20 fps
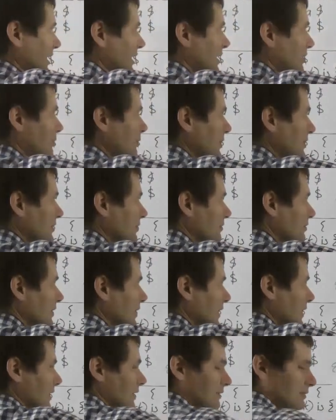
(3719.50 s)
A when you
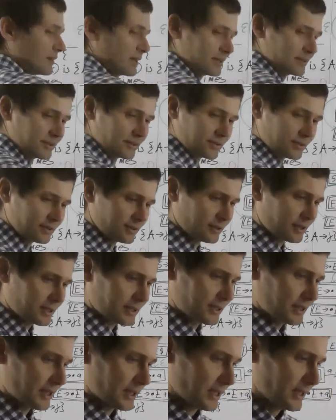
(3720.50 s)
transition on
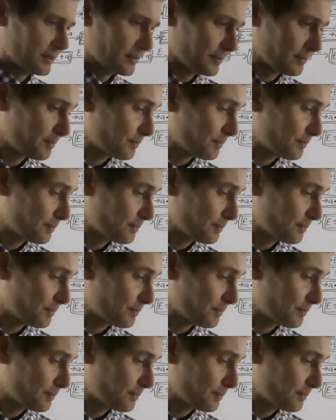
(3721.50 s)
an A.